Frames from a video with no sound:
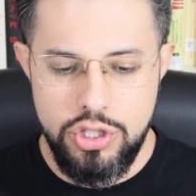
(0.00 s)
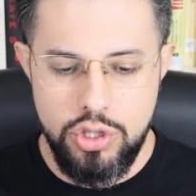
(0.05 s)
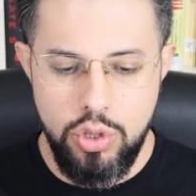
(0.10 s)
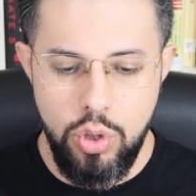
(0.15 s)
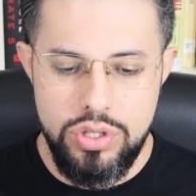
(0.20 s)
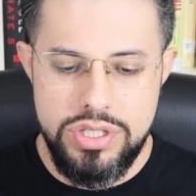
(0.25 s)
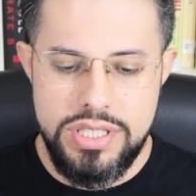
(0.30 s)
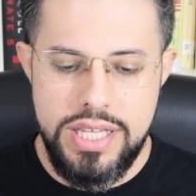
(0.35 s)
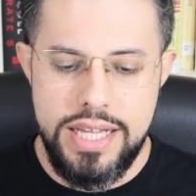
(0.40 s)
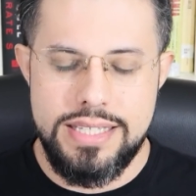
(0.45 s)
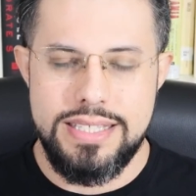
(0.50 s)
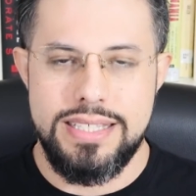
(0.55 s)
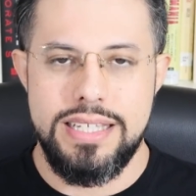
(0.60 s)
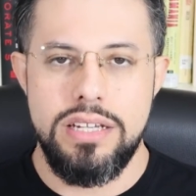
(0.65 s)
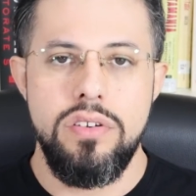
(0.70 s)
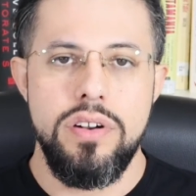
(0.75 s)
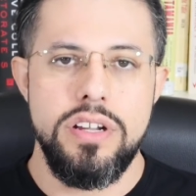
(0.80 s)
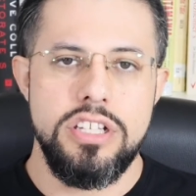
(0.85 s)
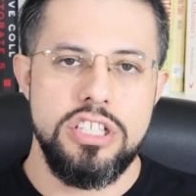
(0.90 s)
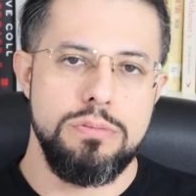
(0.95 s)
shows that
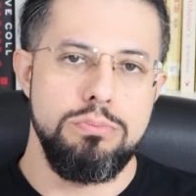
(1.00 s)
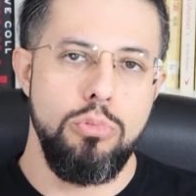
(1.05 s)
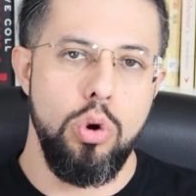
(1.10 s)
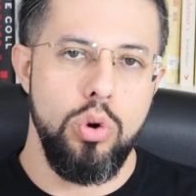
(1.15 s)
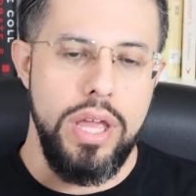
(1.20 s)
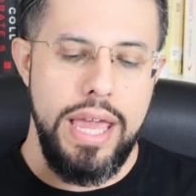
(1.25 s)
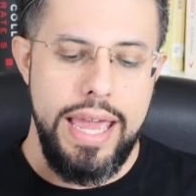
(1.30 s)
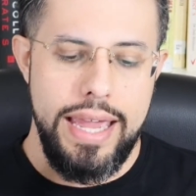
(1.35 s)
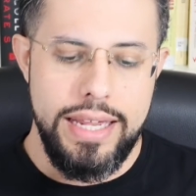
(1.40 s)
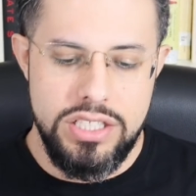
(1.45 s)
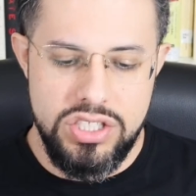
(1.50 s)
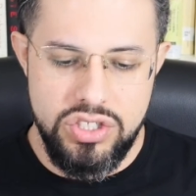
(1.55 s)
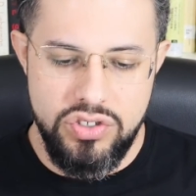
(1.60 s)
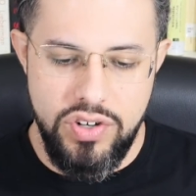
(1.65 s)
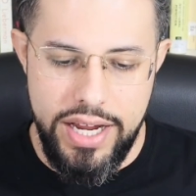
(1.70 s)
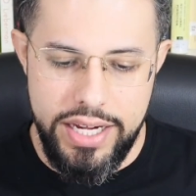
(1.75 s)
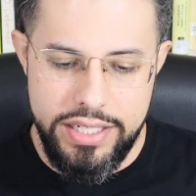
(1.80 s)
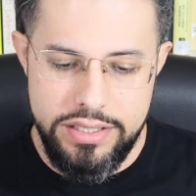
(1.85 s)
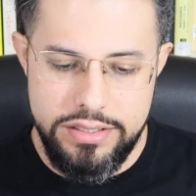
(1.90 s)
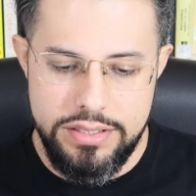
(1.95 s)
cigarette smoke
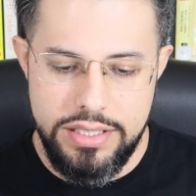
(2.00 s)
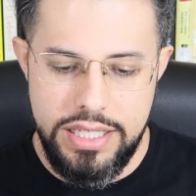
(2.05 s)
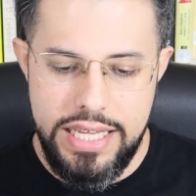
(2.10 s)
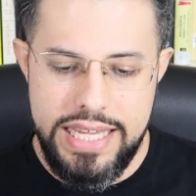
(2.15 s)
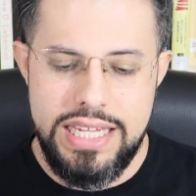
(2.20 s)
extract